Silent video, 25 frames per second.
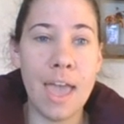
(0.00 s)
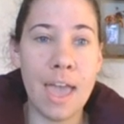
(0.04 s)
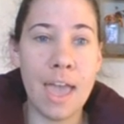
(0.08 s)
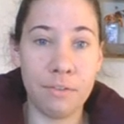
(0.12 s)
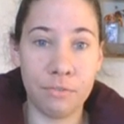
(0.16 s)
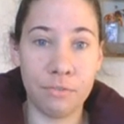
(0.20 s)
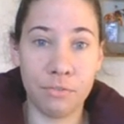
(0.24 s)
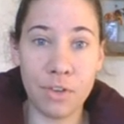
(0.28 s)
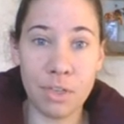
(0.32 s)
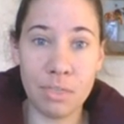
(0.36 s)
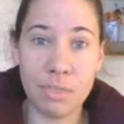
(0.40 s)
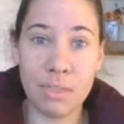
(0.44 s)

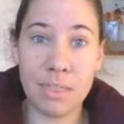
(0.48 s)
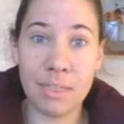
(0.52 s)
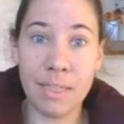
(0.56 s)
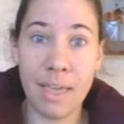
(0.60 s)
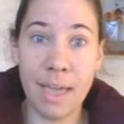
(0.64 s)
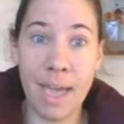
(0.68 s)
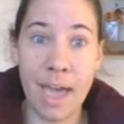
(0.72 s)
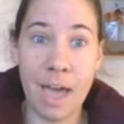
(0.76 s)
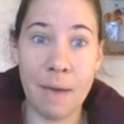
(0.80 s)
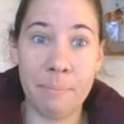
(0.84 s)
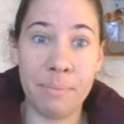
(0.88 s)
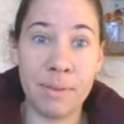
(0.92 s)
Everything
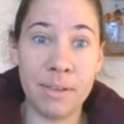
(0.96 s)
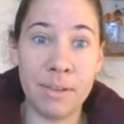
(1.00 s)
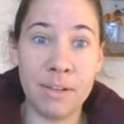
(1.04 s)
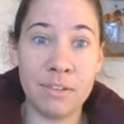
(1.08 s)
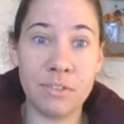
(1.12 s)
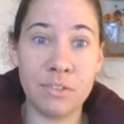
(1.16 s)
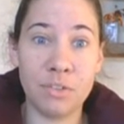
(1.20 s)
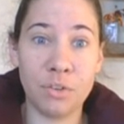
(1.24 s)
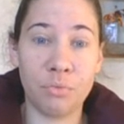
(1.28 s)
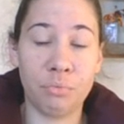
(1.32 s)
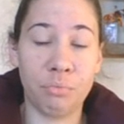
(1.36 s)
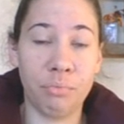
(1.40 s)
that
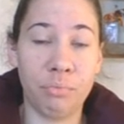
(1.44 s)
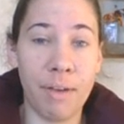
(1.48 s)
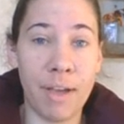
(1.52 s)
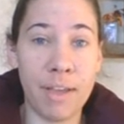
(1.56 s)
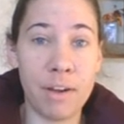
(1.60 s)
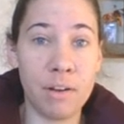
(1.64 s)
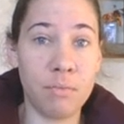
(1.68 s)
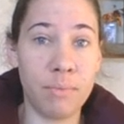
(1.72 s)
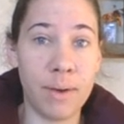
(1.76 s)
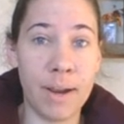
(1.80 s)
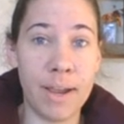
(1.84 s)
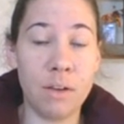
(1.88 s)
happens
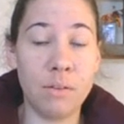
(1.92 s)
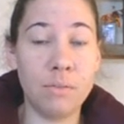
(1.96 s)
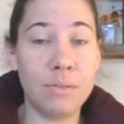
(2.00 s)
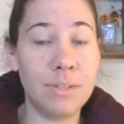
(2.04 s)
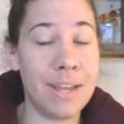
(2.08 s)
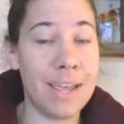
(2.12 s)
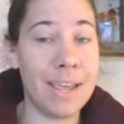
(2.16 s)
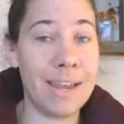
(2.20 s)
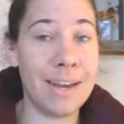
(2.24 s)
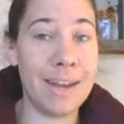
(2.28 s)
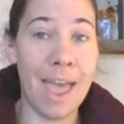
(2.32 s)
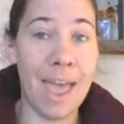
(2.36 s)
right
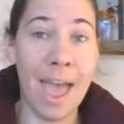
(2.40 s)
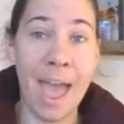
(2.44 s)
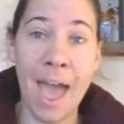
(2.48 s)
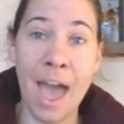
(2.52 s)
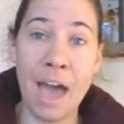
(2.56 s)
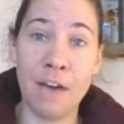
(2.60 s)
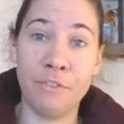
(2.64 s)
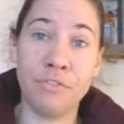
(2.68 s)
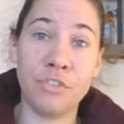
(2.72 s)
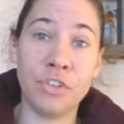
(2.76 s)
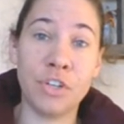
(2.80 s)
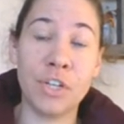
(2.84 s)
around and
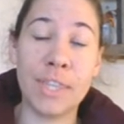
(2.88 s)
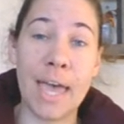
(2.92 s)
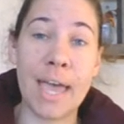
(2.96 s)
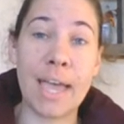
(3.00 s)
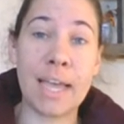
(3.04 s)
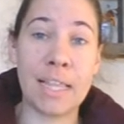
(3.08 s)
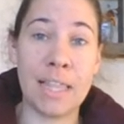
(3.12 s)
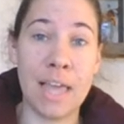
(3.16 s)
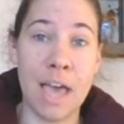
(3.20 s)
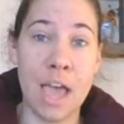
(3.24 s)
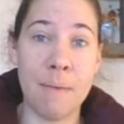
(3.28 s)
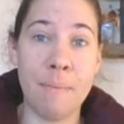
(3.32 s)
after
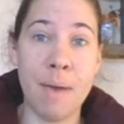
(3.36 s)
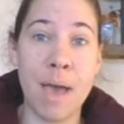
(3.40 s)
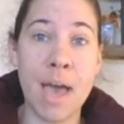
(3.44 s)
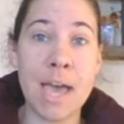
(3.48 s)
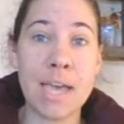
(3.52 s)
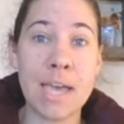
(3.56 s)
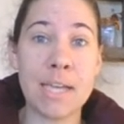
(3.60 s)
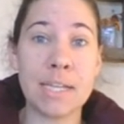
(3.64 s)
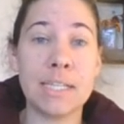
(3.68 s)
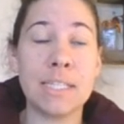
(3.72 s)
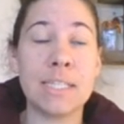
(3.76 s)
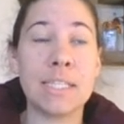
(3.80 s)
that
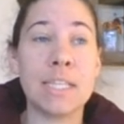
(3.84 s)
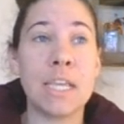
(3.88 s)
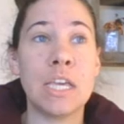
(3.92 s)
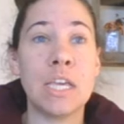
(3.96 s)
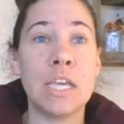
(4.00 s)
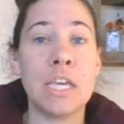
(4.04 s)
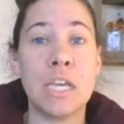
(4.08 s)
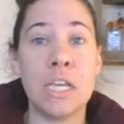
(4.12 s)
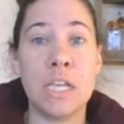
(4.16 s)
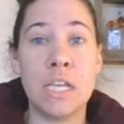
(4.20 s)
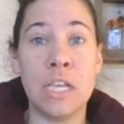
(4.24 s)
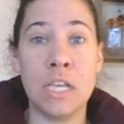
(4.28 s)
climax
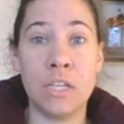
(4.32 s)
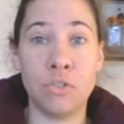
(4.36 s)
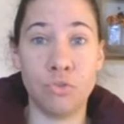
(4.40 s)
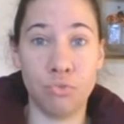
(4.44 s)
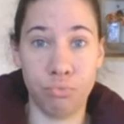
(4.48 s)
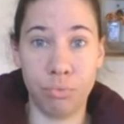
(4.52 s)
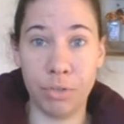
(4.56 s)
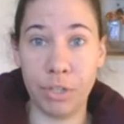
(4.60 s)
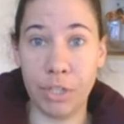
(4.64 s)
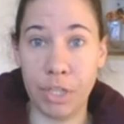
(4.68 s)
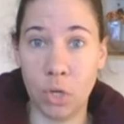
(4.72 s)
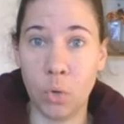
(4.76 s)
is
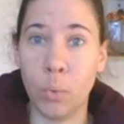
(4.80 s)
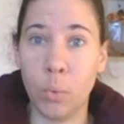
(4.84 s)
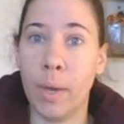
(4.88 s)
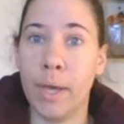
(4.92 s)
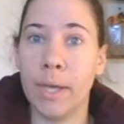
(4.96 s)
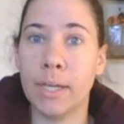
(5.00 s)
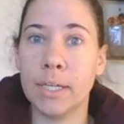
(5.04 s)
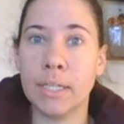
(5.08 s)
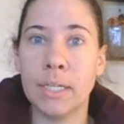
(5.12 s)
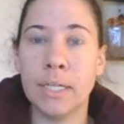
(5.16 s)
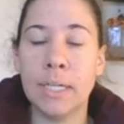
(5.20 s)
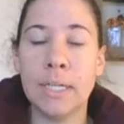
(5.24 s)
really quick.